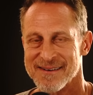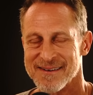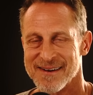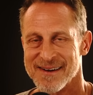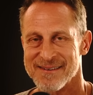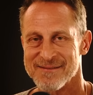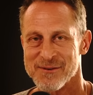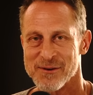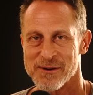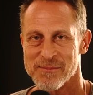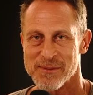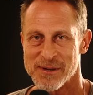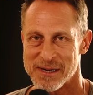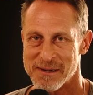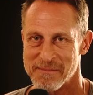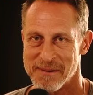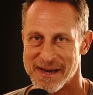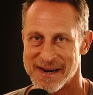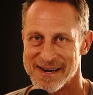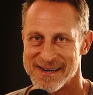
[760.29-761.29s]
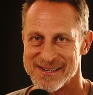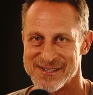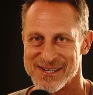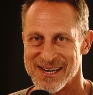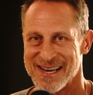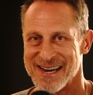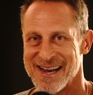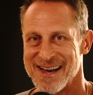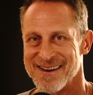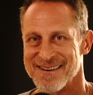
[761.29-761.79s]
I wrote a book about it.
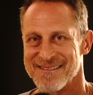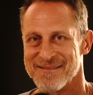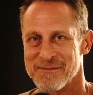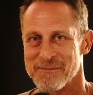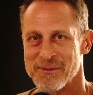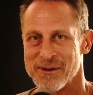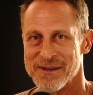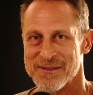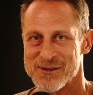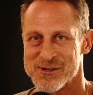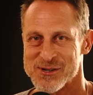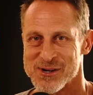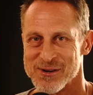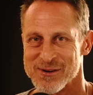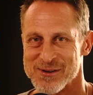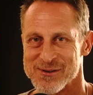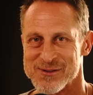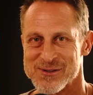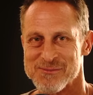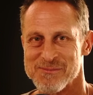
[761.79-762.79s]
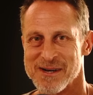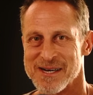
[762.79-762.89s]
Check it out. We'll put in the show notes.